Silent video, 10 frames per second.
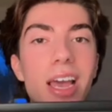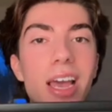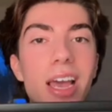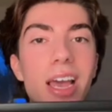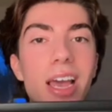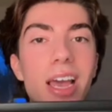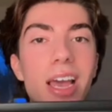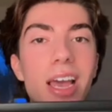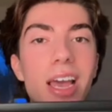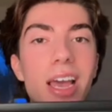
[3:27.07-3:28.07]

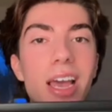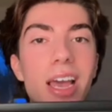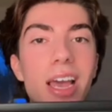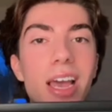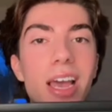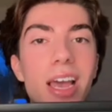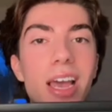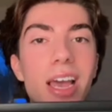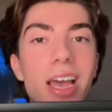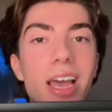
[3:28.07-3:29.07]

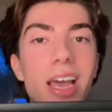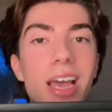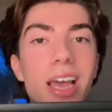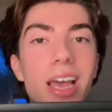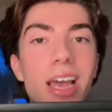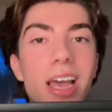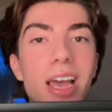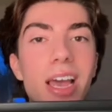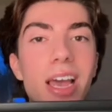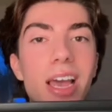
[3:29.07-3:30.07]

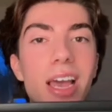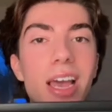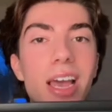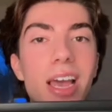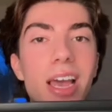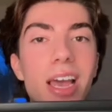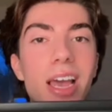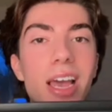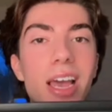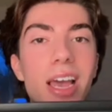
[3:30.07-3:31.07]

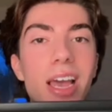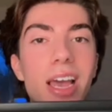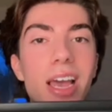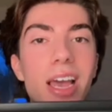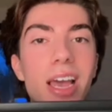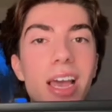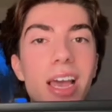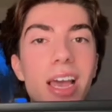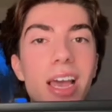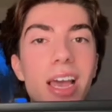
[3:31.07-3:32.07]

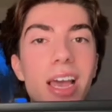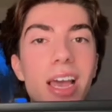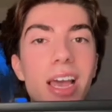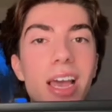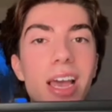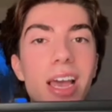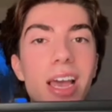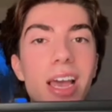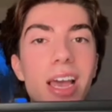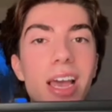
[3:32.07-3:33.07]
The person shown says nothing.